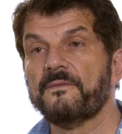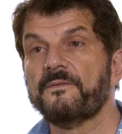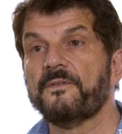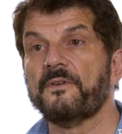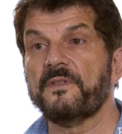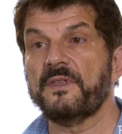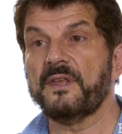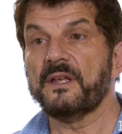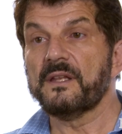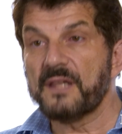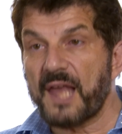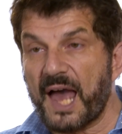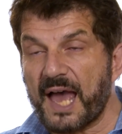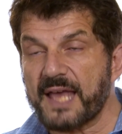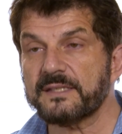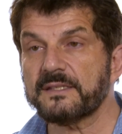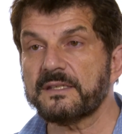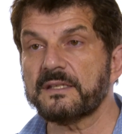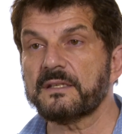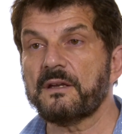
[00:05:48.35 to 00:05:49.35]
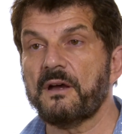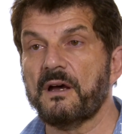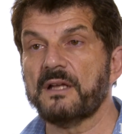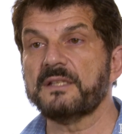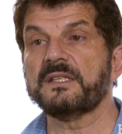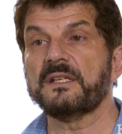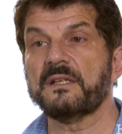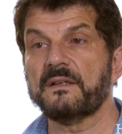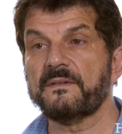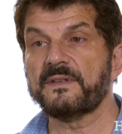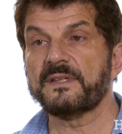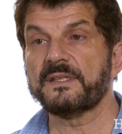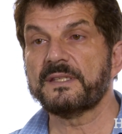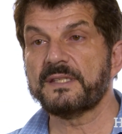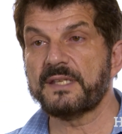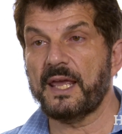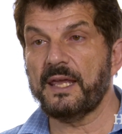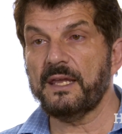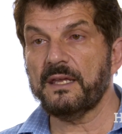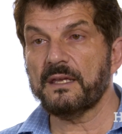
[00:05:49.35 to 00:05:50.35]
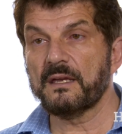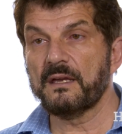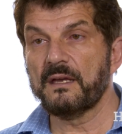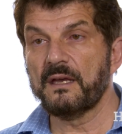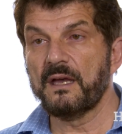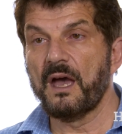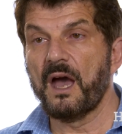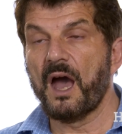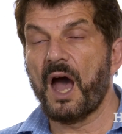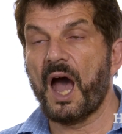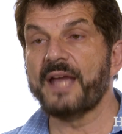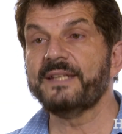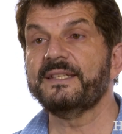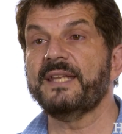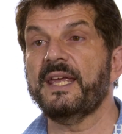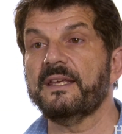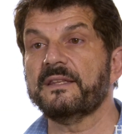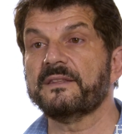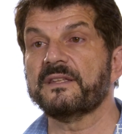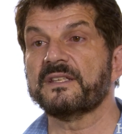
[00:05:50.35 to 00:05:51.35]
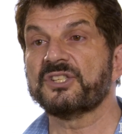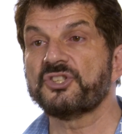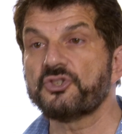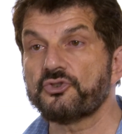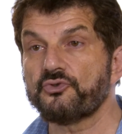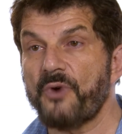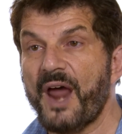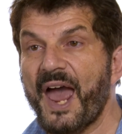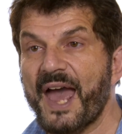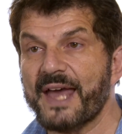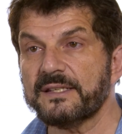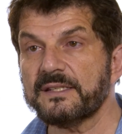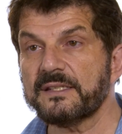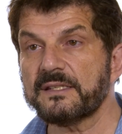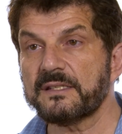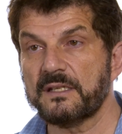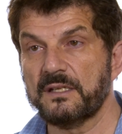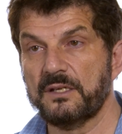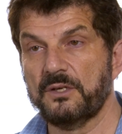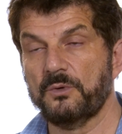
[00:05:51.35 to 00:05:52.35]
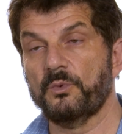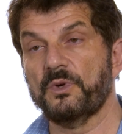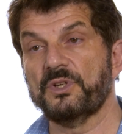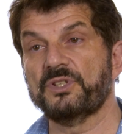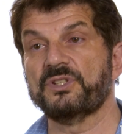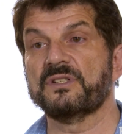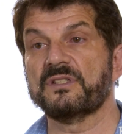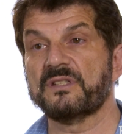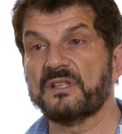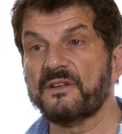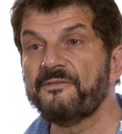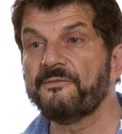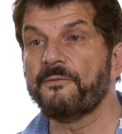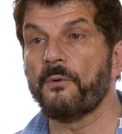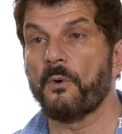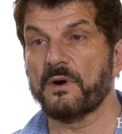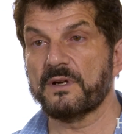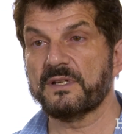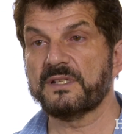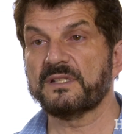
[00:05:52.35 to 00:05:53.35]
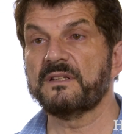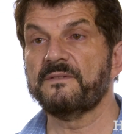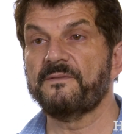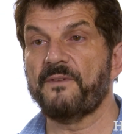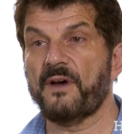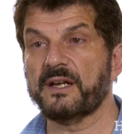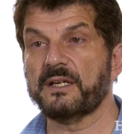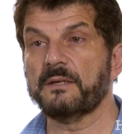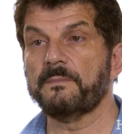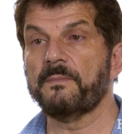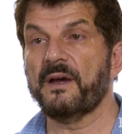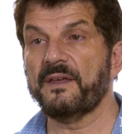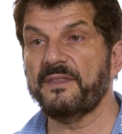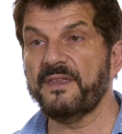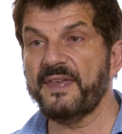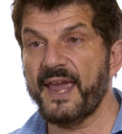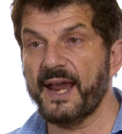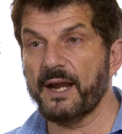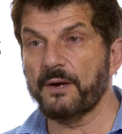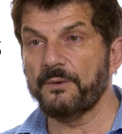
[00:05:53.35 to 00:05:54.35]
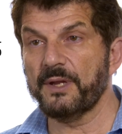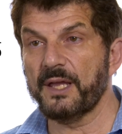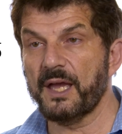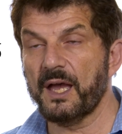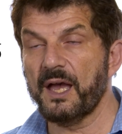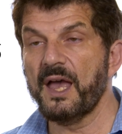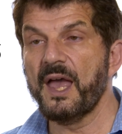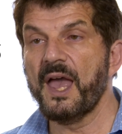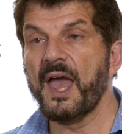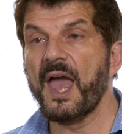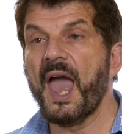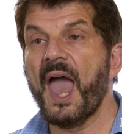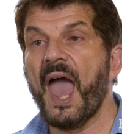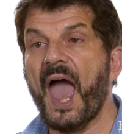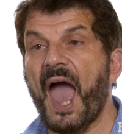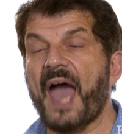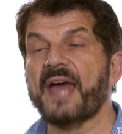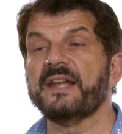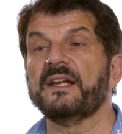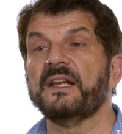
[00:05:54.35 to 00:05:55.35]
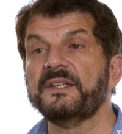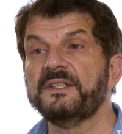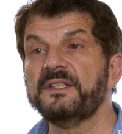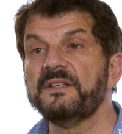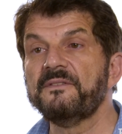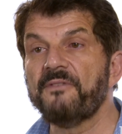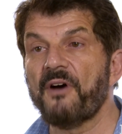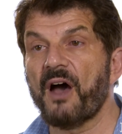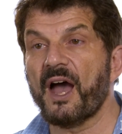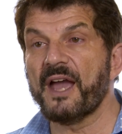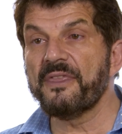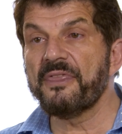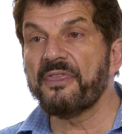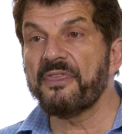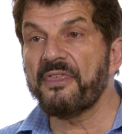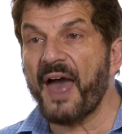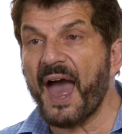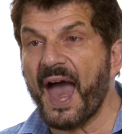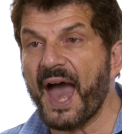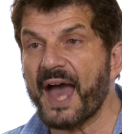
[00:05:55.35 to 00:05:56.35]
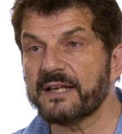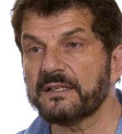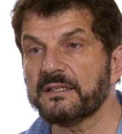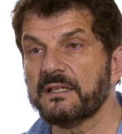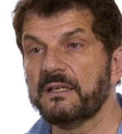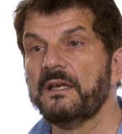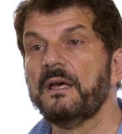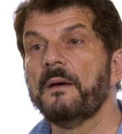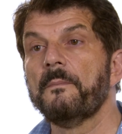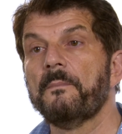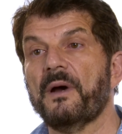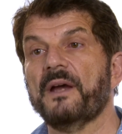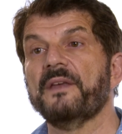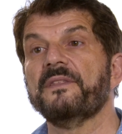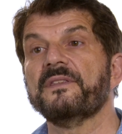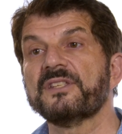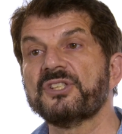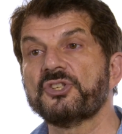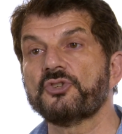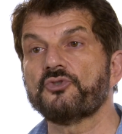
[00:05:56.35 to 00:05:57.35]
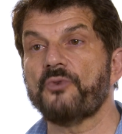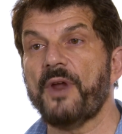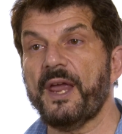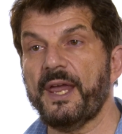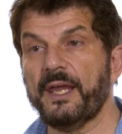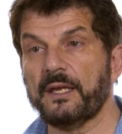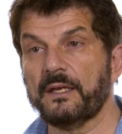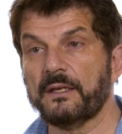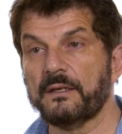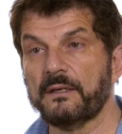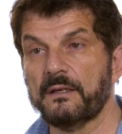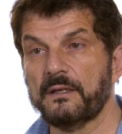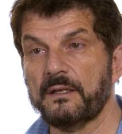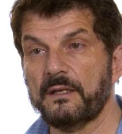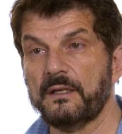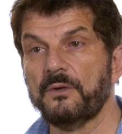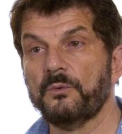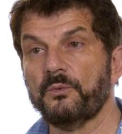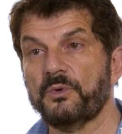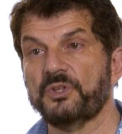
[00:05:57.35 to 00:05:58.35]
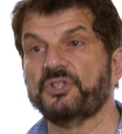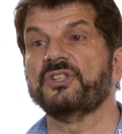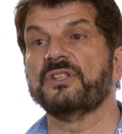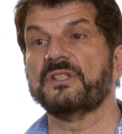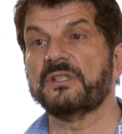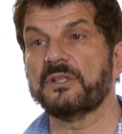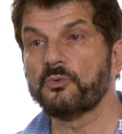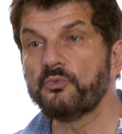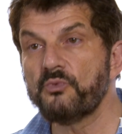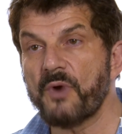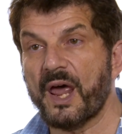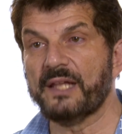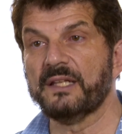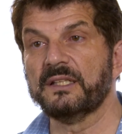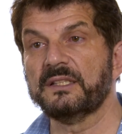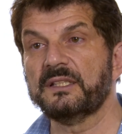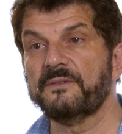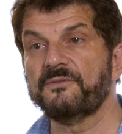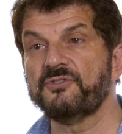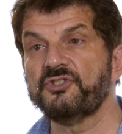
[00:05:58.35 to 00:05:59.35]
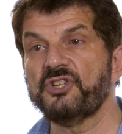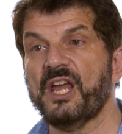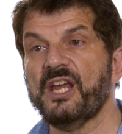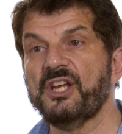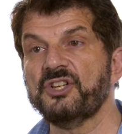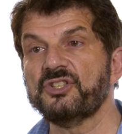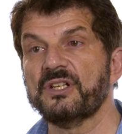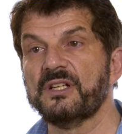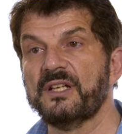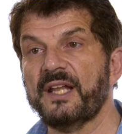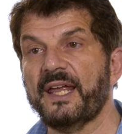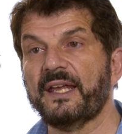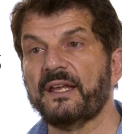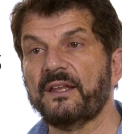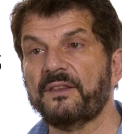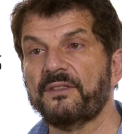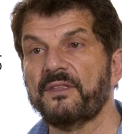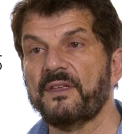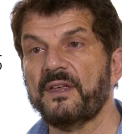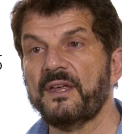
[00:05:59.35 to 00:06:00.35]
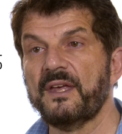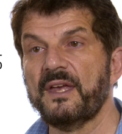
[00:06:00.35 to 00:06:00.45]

For the elastic constant of the steak, I take the stress, which is the force divided by the area, and I divide that by the strain, which is the relative change in length.